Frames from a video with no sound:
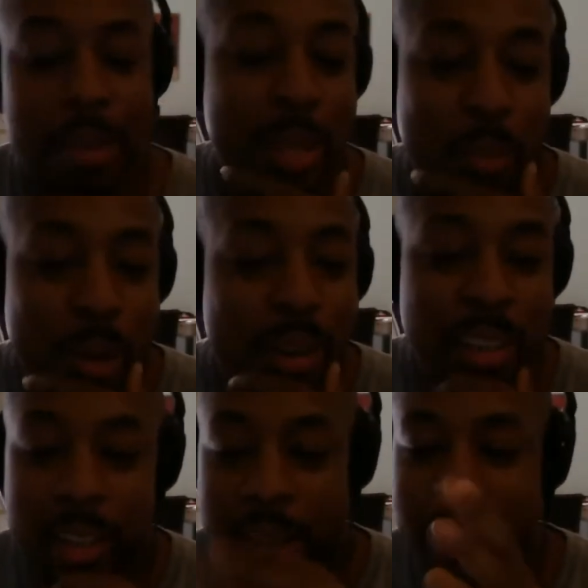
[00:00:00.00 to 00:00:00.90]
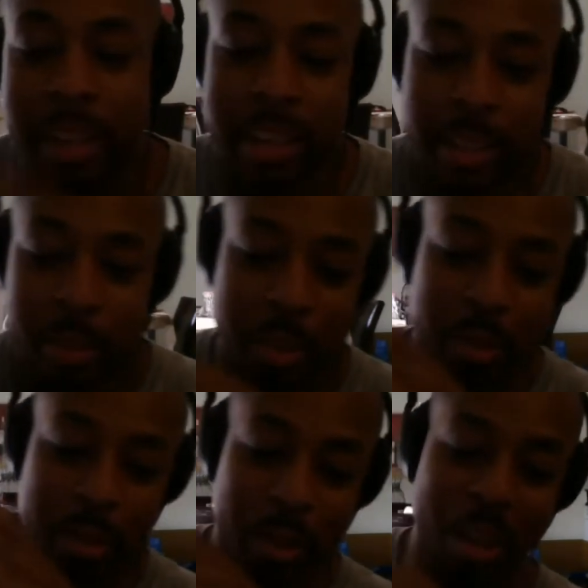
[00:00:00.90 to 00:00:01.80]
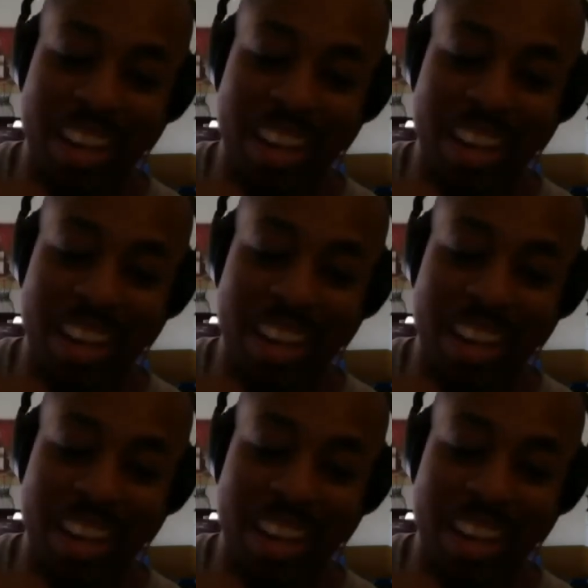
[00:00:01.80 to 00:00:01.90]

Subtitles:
went to work. He like, here, lady, do what you're gonna do.